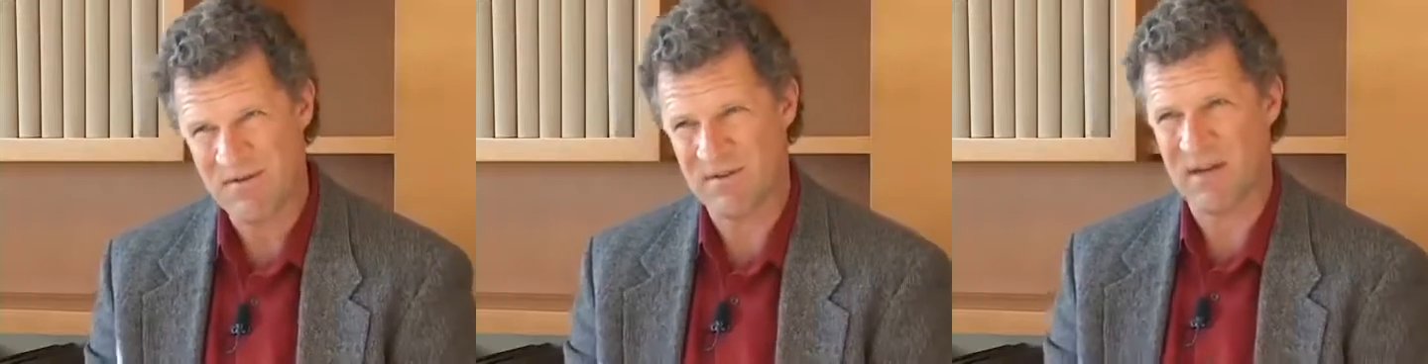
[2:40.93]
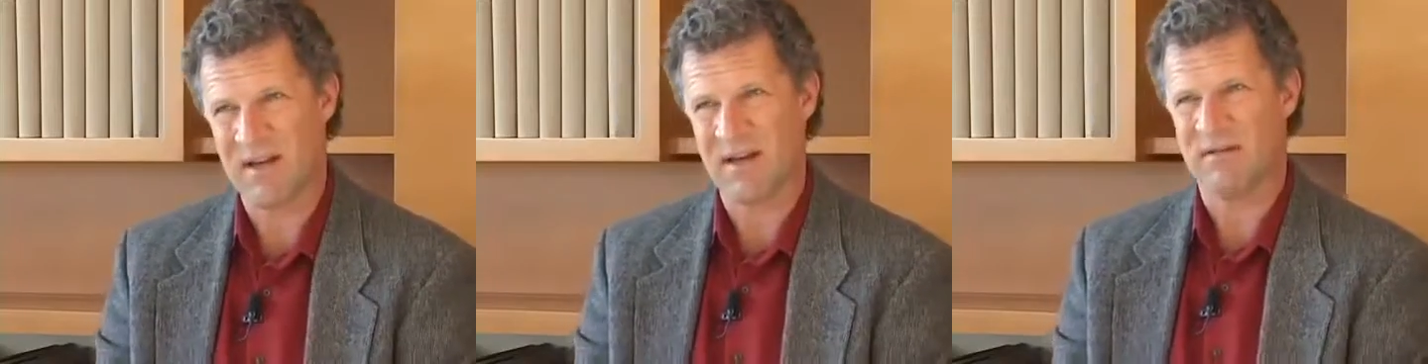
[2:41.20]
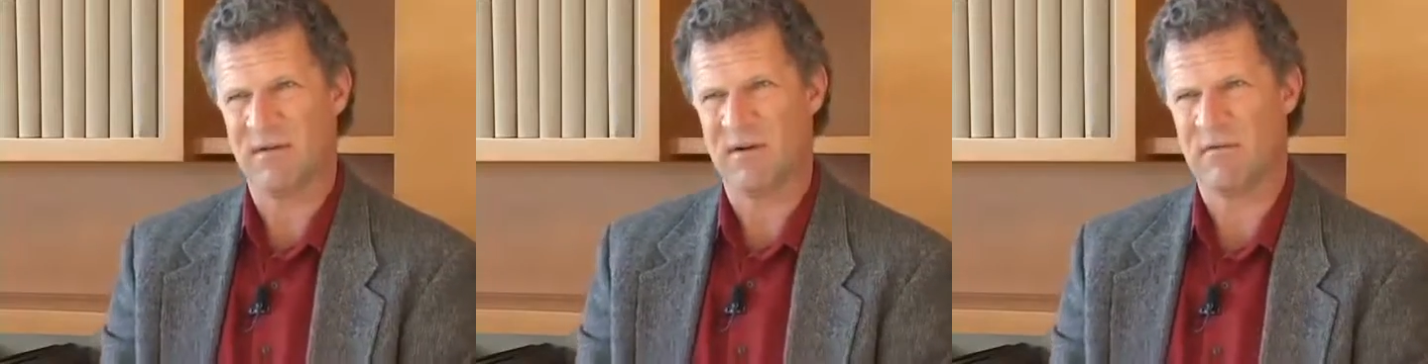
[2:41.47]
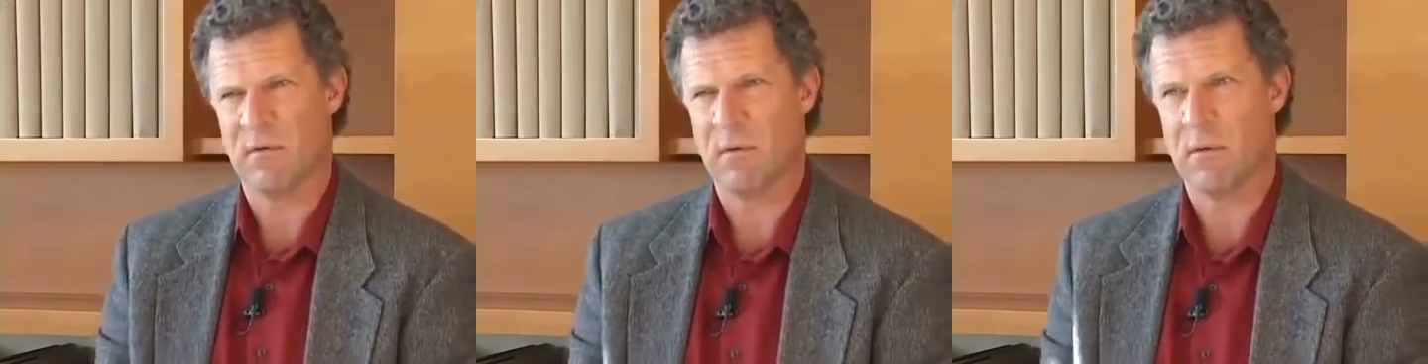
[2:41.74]
So again, it's very
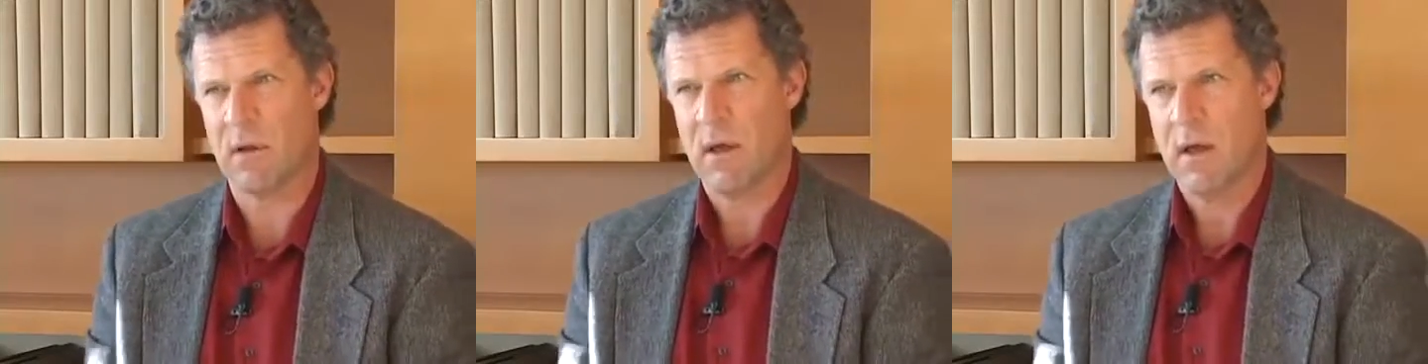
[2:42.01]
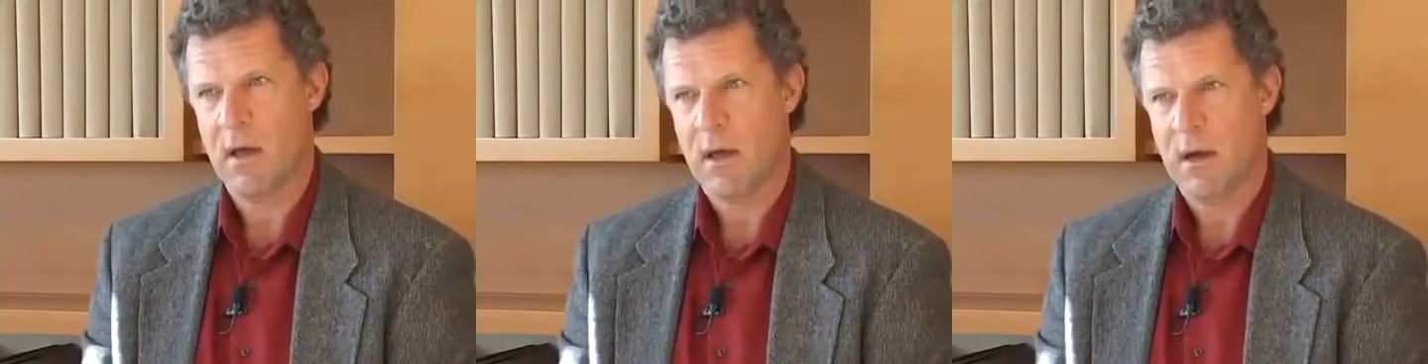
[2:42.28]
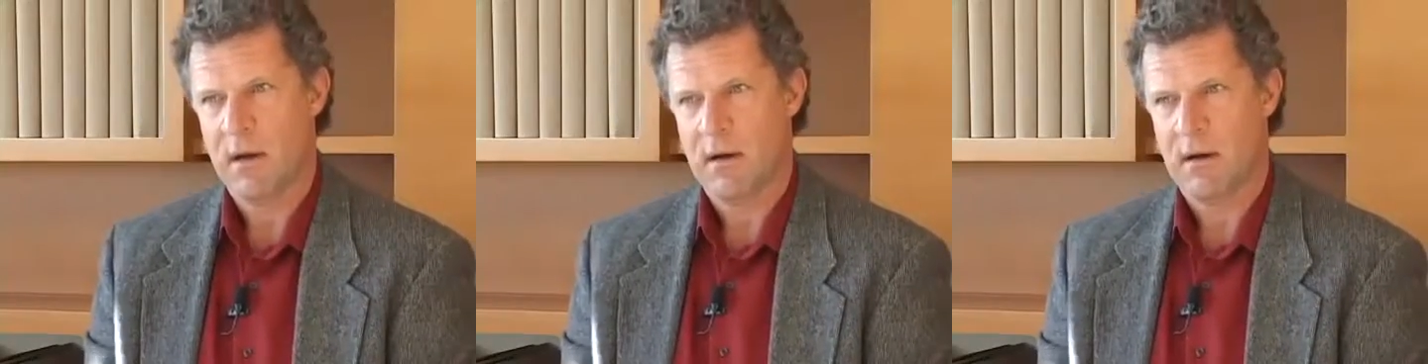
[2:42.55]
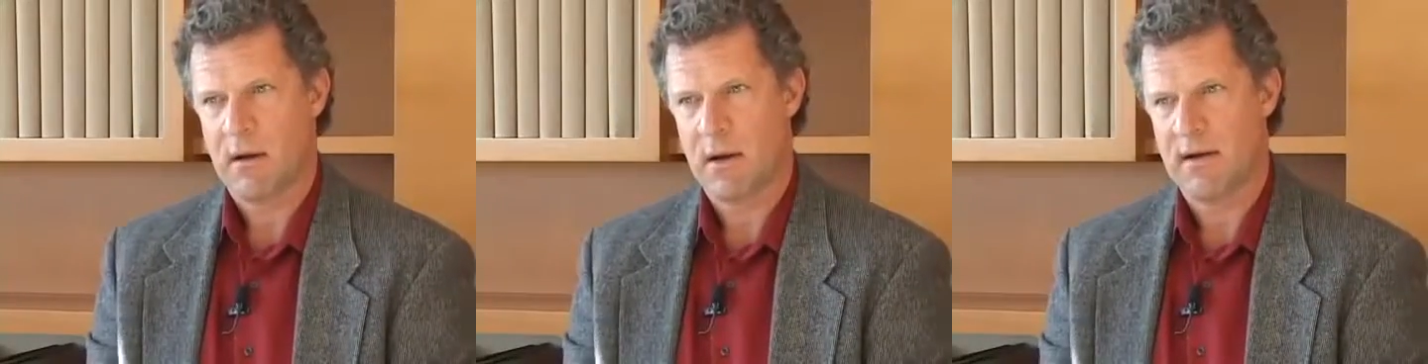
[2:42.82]
difficult
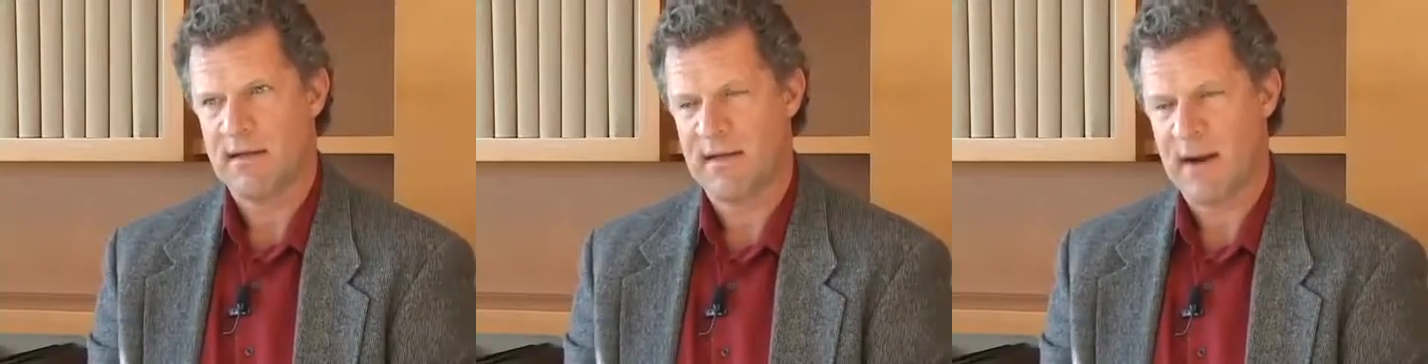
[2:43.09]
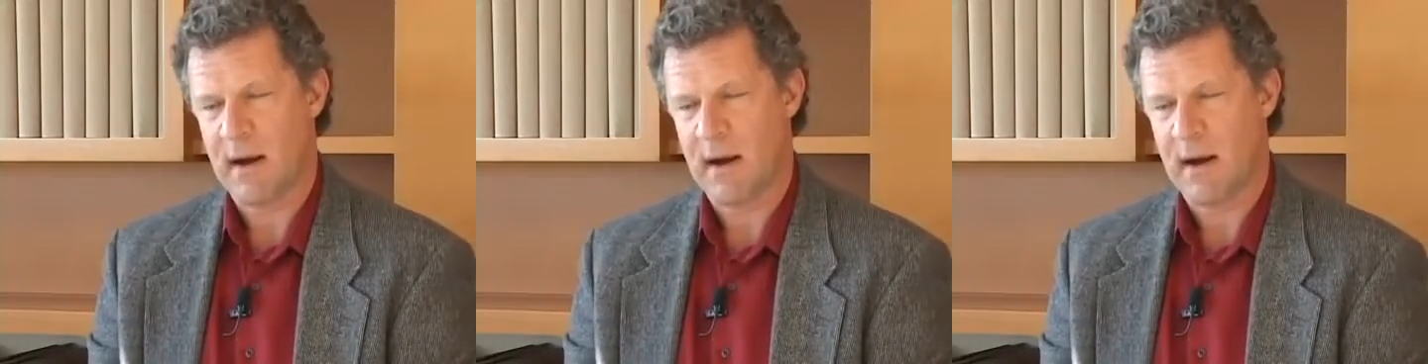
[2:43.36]
to kind of say that.